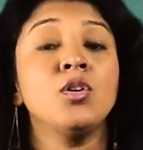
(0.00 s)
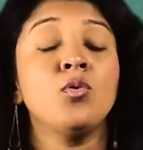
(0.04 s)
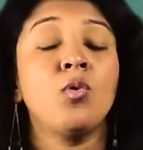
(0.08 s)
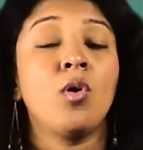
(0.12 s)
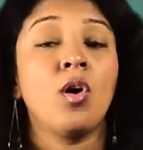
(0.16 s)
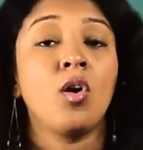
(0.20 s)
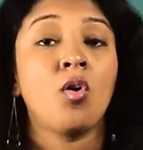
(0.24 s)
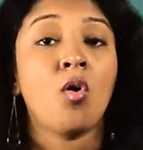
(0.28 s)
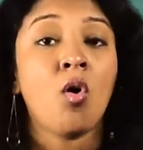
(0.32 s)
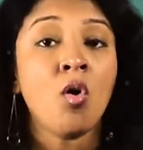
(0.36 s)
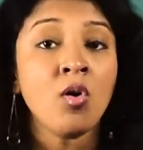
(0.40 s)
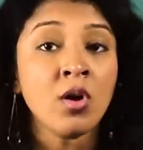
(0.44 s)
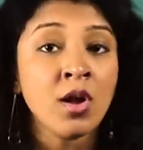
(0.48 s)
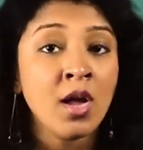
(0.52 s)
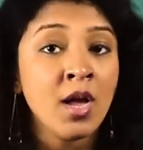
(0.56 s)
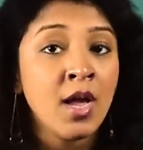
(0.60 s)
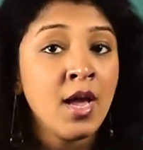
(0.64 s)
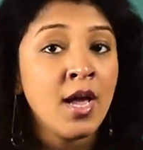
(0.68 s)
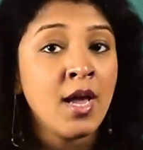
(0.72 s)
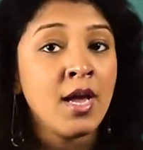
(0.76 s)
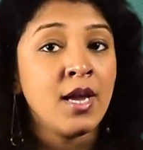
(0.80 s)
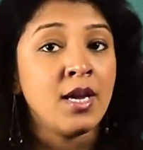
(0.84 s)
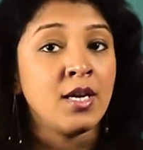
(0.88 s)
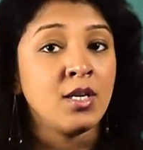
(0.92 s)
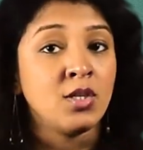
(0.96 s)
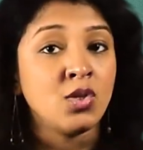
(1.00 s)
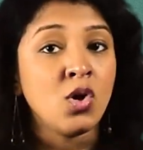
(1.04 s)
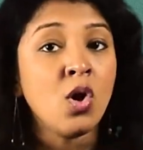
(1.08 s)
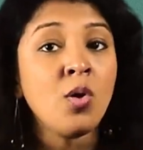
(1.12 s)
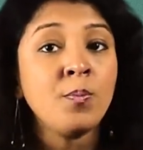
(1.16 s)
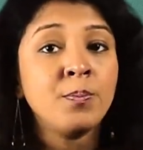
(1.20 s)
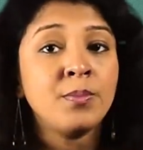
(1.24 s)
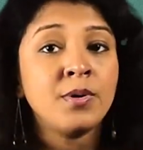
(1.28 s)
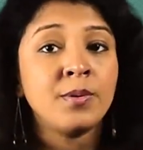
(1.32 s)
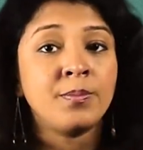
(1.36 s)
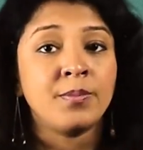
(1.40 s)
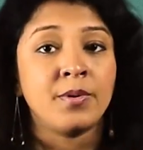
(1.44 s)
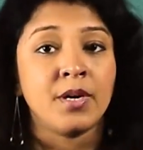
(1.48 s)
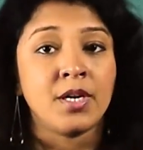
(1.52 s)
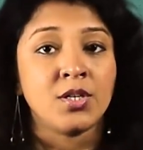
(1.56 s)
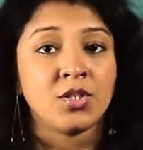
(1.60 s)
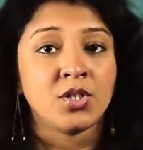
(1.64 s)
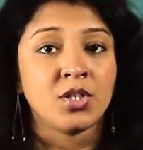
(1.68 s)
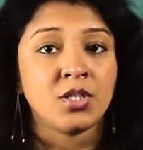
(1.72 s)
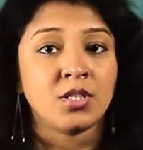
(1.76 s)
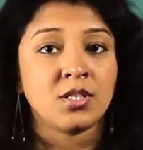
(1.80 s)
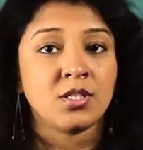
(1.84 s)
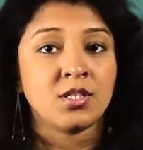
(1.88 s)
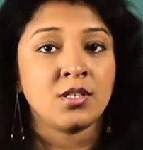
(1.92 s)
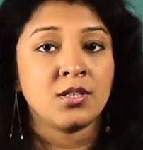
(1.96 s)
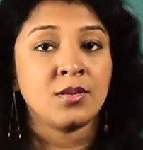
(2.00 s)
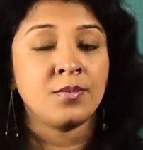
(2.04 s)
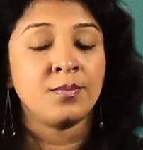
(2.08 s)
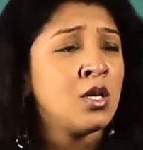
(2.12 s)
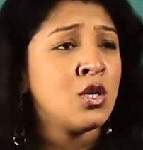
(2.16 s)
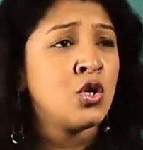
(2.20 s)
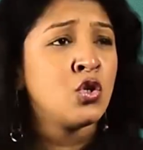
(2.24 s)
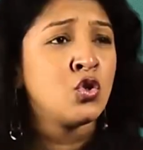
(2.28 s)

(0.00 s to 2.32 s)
you along in your preparations.